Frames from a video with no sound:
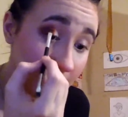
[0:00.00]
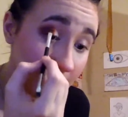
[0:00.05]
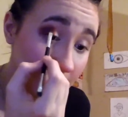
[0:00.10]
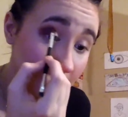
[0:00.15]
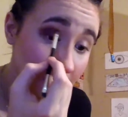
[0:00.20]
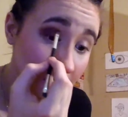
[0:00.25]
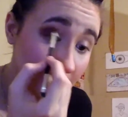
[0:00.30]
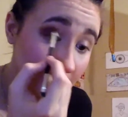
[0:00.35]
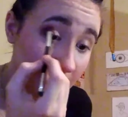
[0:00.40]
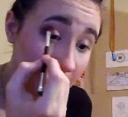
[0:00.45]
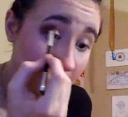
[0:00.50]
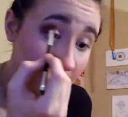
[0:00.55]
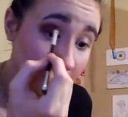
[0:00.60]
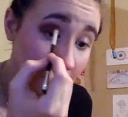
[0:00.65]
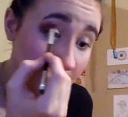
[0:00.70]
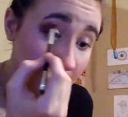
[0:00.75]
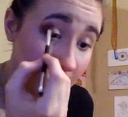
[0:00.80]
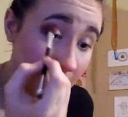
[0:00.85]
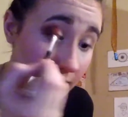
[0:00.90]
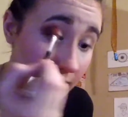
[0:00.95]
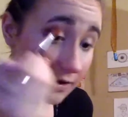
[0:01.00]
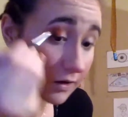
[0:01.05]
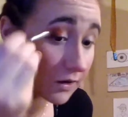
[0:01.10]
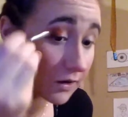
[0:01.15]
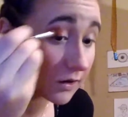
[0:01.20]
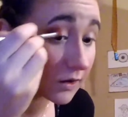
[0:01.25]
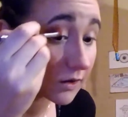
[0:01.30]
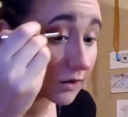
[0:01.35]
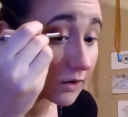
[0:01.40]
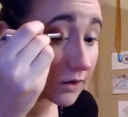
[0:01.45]

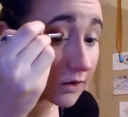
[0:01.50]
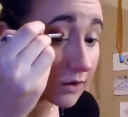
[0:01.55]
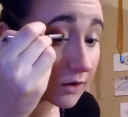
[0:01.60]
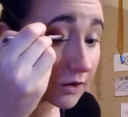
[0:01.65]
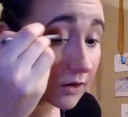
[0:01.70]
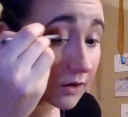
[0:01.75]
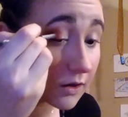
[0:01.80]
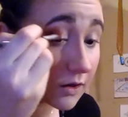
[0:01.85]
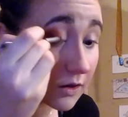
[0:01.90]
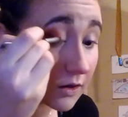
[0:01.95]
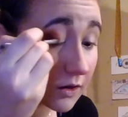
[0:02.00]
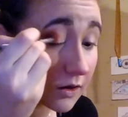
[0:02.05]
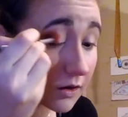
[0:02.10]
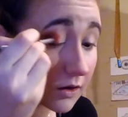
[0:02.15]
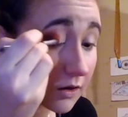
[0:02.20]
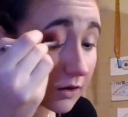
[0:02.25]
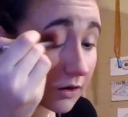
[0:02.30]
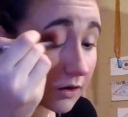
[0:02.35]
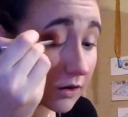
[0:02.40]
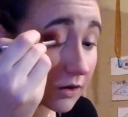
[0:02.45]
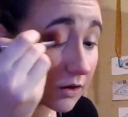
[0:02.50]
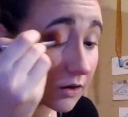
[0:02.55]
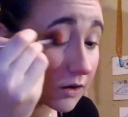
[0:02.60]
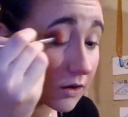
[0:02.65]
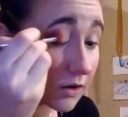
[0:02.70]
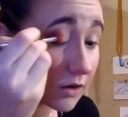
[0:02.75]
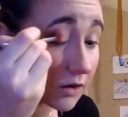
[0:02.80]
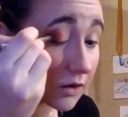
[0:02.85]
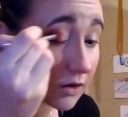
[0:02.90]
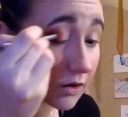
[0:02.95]

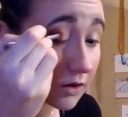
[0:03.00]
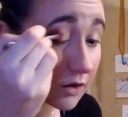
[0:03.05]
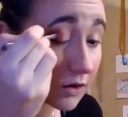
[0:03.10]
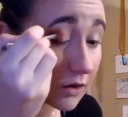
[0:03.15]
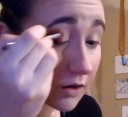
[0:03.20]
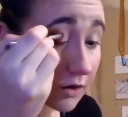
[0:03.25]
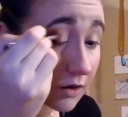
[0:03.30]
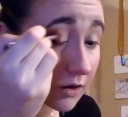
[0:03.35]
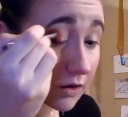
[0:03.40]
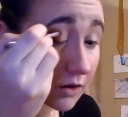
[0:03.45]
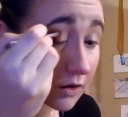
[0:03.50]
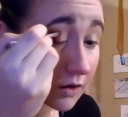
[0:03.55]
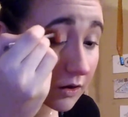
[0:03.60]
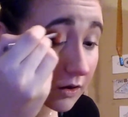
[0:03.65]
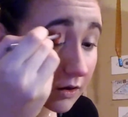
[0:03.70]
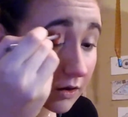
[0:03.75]
(silence)